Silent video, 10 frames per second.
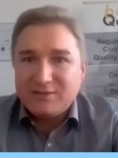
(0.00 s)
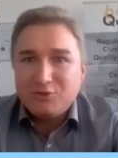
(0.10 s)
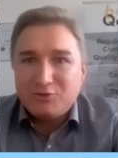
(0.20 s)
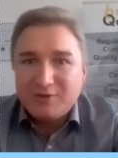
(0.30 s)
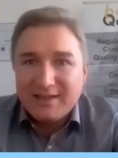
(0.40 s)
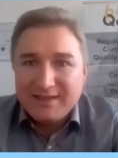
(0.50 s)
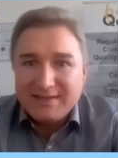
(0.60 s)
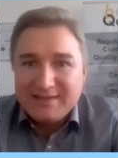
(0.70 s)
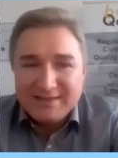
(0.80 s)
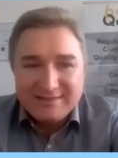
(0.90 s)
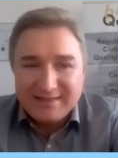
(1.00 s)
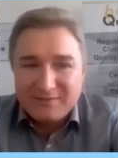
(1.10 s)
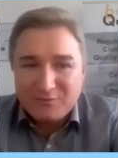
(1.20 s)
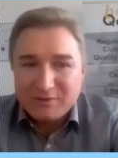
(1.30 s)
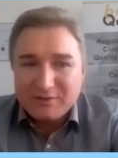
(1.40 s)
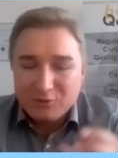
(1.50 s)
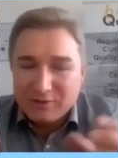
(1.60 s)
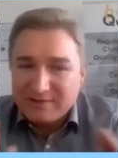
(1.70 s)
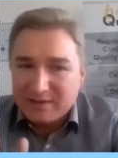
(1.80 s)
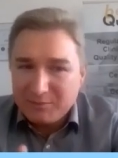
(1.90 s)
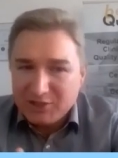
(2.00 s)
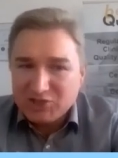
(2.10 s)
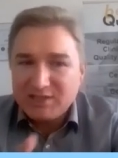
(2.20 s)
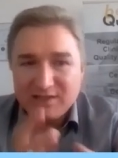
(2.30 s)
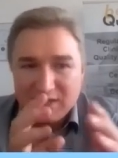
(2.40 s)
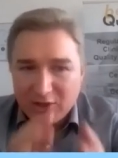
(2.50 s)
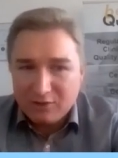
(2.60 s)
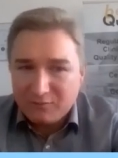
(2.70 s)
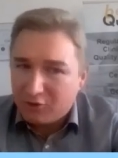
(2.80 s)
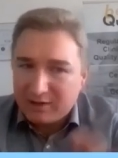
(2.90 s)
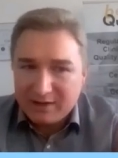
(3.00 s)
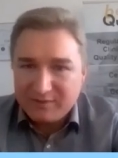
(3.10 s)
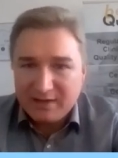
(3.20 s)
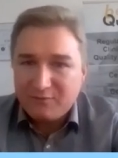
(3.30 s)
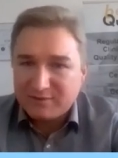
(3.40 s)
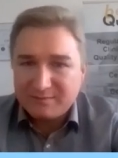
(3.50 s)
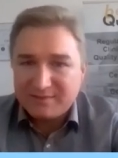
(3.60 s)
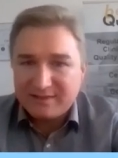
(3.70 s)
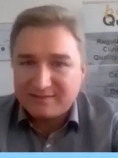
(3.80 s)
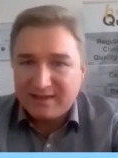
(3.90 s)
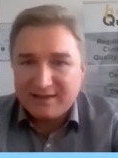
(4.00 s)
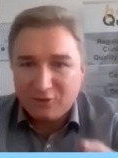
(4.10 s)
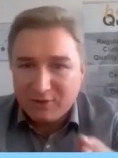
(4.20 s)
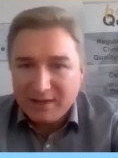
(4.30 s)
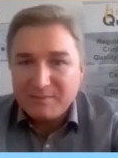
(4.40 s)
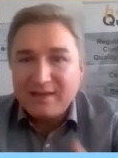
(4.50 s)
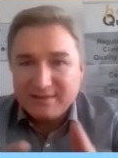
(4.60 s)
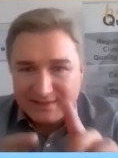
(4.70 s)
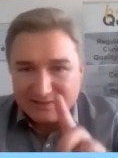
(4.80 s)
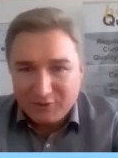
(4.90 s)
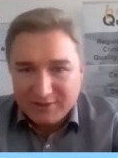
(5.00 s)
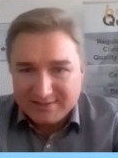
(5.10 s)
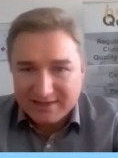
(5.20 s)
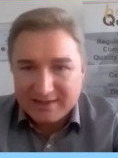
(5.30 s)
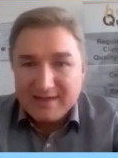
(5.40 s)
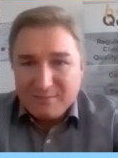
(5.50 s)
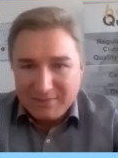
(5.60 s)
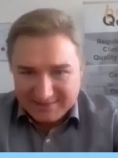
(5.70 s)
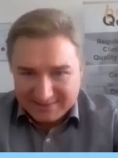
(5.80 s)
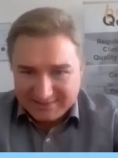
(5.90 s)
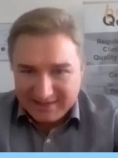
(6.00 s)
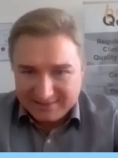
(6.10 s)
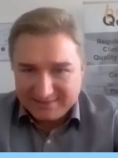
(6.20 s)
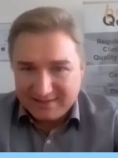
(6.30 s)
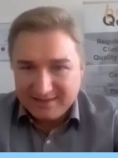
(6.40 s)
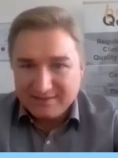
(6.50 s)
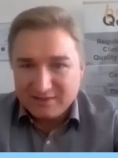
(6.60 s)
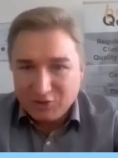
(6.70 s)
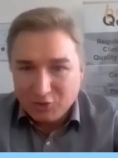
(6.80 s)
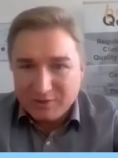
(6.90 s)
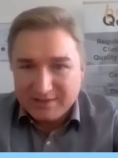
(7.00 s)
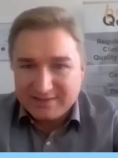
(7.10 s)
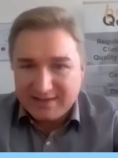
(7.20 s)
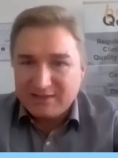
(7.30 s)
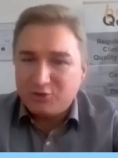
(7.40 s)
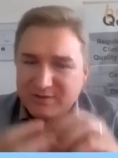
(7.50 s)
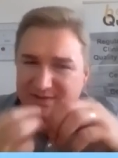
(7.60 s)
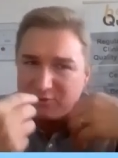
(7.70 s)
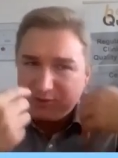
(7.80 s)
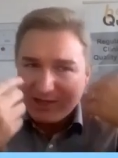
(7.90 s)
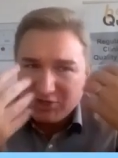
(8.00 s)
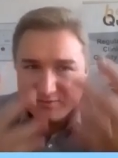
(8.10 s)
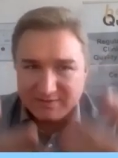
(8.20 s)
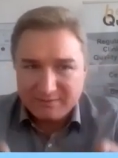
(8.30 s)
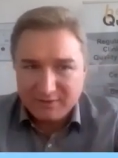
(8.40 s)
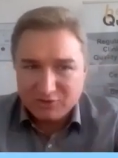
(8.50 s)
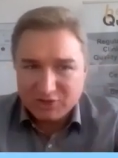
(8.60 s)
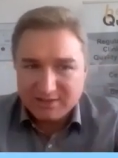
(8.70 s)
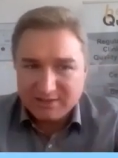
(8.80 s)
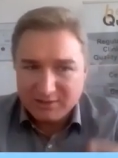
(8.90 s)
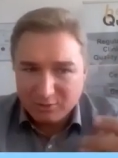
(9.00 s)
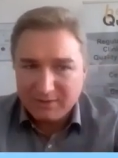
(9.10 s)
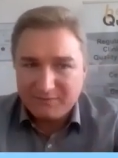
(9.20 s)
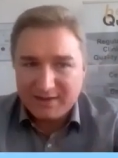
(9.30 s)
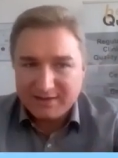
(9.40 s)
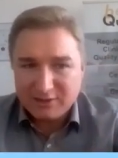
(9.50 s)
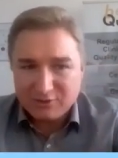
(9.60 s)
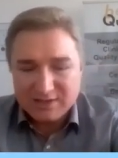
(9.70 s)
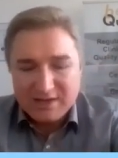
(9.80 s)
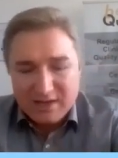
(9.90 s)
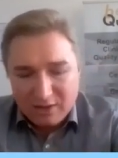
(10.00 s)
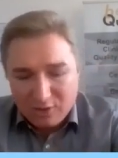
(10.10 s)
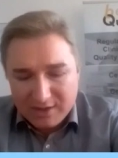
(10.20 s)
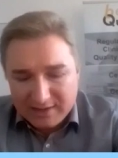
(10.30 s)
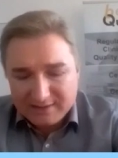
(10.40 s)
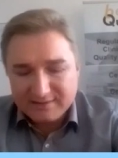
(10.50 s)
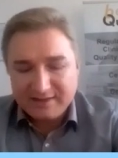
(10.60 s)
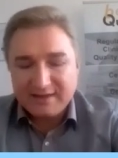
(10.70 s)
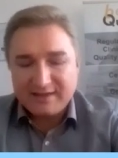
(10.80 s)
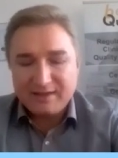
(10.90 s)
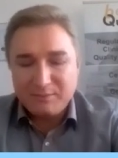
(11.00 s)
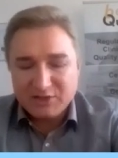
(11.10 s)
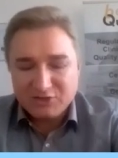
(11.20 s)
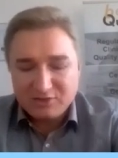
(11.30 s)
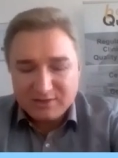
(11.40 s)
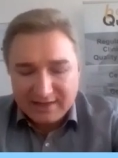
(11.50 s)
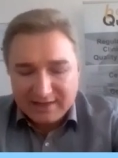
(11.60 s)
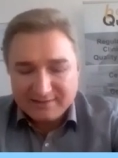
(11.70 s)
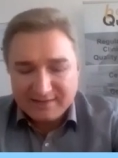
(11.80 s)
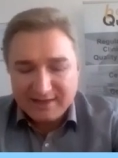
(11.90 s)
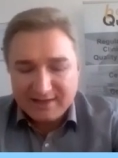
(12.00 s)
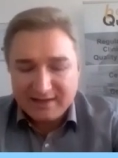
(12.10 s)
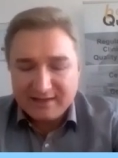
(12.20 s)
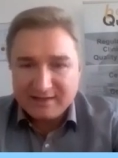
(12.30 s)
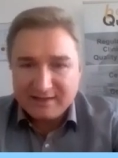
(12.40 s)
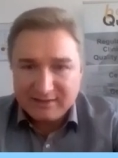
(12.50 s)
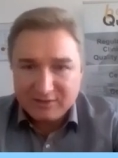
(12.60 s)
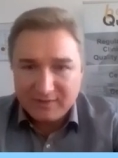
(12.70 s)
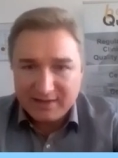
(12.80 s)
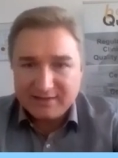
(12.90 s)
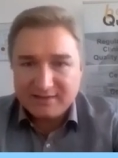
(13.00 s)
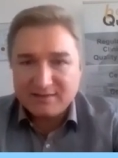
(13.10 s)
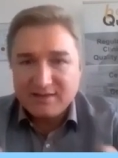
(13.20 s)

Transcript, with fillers: you really need that for during submission for F D A for something like that. Okay, yep. So that's the first thing. That's the second thing is during that, during the creation of that flowchart, you will find out, okay, that I can measure and that I need to validate.